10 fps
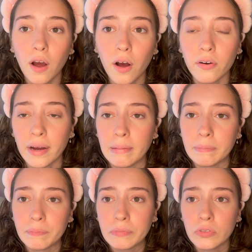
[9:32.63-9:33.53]
Okay.
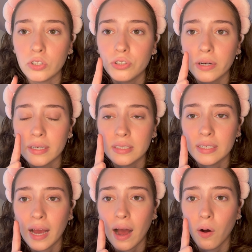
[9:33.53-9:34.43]
Do you guys see
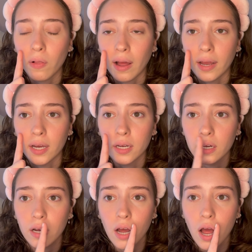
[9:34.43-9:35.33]
how like
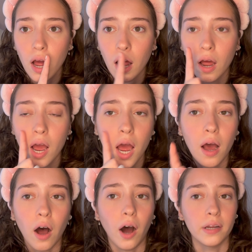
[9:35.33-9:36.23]

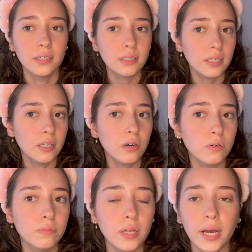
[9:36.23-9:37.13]
Honestly
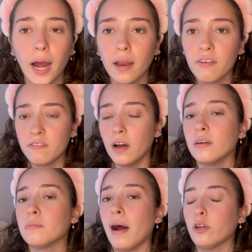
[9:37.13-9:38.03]
though, it kind of
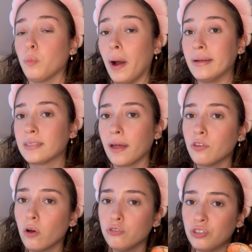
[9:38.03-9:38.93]
does match my skin
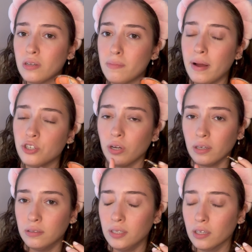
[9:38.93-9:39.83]
tone, just doesn't match the
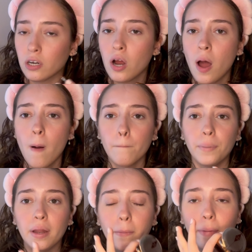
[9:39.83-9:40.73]
concealer,
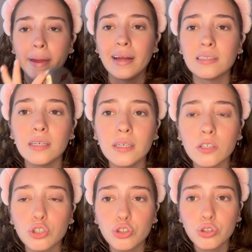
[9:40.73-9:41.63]
but it makes it
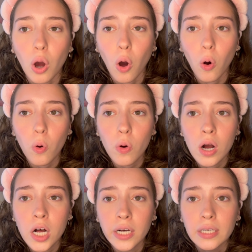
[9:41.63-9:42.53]
so
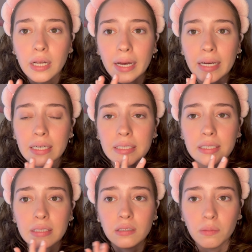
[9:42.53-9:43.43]
like
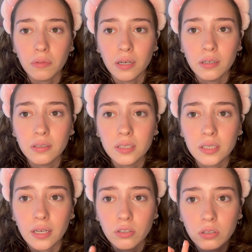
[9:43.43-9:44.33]
seamless.
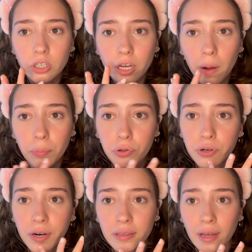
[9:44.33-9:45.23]
And look how
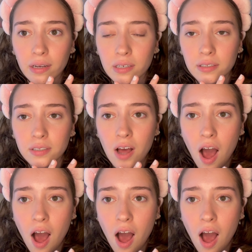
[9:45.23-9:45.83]
blurring that is.